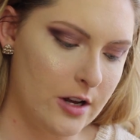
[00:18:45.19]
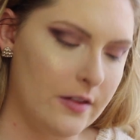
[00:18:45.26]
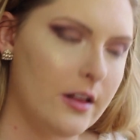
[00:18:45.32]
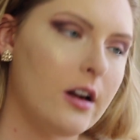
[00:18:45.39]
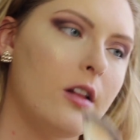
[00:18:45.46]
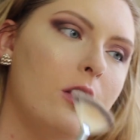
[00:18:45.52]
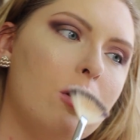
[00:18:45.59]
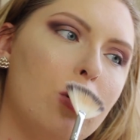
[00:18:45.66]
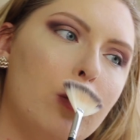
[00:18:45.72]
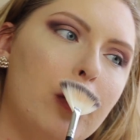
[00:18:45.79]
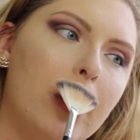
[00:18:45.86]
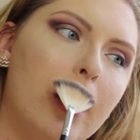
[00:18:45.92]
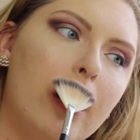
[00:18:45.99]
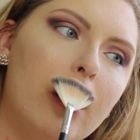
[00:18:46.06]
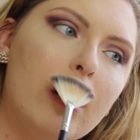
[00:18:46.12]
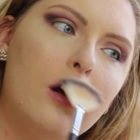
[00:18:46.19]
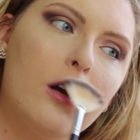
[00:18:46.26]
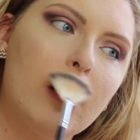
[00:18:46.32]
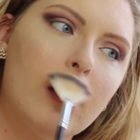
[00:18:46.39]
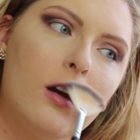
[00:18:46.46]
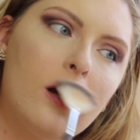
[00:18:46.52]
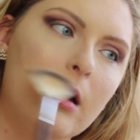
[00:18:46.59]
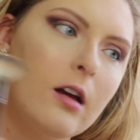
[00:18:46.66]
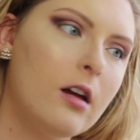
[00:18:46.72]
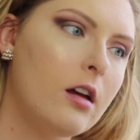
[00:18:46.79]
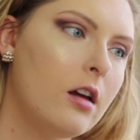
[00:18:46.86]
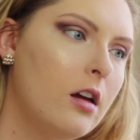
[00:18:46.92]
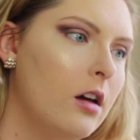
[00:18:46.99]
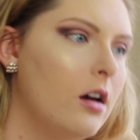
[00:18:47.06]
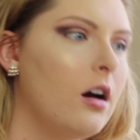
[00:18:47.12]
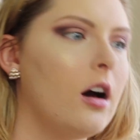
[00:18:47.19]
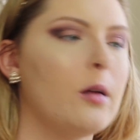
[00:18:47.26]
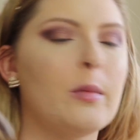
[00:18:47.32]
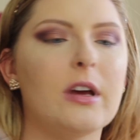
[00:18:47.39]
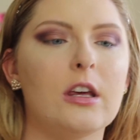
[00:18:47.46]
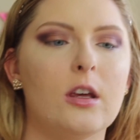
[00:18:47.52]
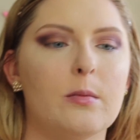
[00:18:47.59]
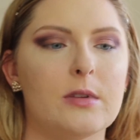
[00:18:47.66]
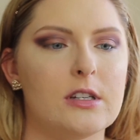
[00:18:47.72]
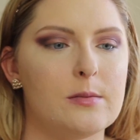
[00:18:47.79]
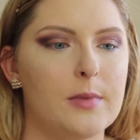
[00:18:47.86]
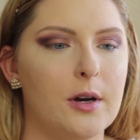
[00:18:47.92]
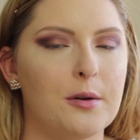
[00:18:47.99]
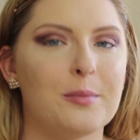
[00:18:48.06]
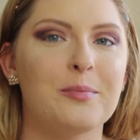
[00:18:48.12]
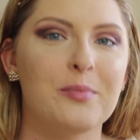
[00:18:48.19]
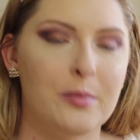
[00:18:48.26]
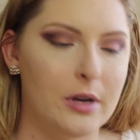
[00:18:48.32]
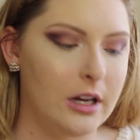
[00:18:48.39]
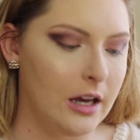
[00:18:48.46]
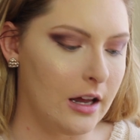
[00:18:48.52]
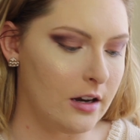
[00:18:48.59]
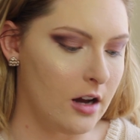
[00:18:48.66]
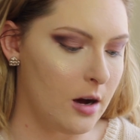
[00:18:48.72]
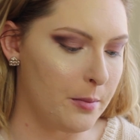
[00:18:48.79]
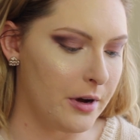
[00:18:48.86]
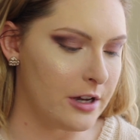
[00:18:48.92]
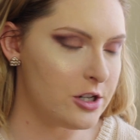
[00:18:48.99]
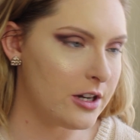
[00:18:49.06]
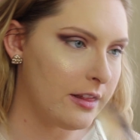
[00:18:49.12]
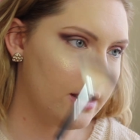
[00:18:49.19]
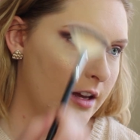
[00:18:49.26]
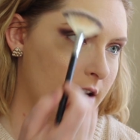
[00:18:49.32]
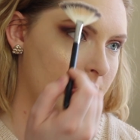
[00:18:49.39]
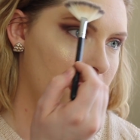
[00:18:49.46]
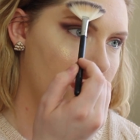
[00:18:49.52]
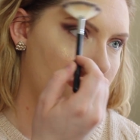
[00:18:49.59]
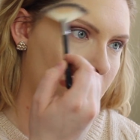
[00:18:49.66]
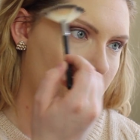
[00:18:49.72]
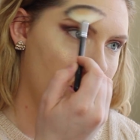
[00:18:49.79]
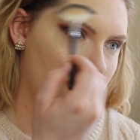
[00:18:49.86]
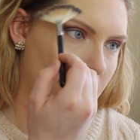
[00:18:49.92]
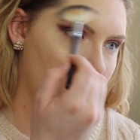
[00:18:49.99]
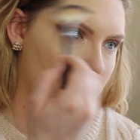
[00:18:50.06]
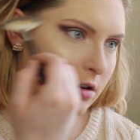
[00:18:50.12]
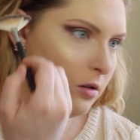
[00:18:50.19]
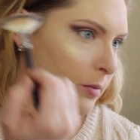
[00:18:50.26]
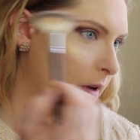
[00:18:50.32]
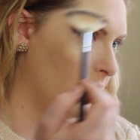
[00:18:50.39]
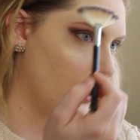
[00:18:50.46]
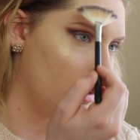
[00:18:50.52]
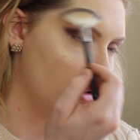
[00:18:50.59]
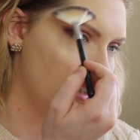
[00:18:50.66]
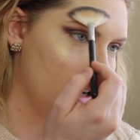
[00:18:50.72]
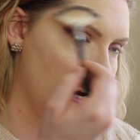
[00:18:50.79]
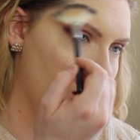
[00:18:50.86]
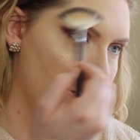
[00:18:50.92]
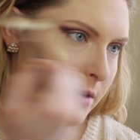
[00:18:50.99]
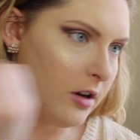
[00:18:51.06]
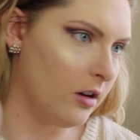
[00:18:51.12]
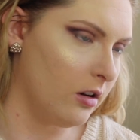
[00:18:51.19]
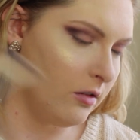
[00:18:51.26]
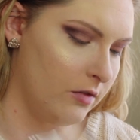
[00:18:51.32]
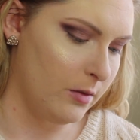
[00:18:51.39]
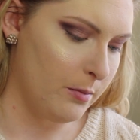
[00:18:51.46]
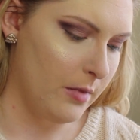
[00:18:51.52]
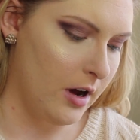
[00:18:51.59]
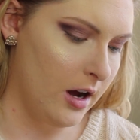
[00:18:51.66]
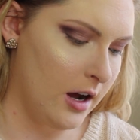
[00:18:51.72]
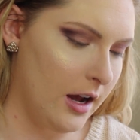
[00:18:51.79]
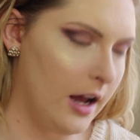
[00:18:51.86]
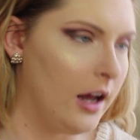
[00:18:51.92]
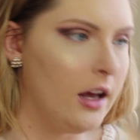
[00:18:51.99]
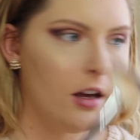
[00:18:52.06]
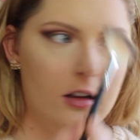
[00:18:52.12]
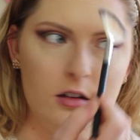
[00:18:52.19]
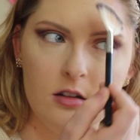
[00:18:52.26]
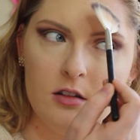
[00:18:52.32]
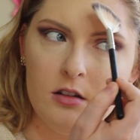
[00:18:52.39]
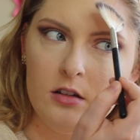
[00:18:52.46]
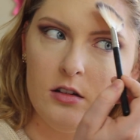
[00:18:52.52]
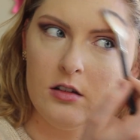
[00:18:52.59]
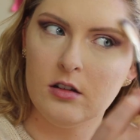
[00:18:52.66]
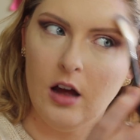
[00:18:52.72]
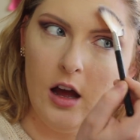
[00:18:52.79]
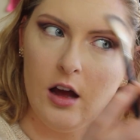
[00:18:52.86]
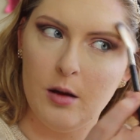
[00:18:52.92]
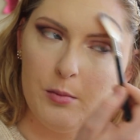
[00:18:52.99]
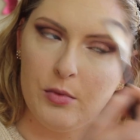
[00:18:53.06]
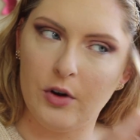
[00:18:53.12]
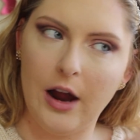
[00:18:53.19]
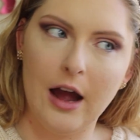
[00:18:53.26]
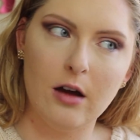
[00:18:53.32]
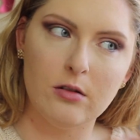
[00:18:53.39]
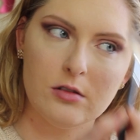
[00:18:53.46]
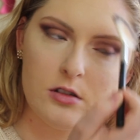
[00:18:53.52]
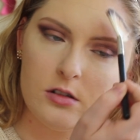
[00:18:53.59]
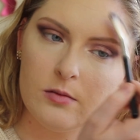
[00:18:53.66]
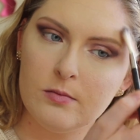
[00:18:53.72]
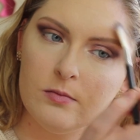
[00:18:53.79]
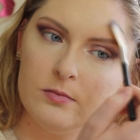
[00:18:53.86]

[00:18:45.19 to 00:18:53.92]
And then a little bit on my Cupid's bow, but again, not much. And then a little bit on top of my brows.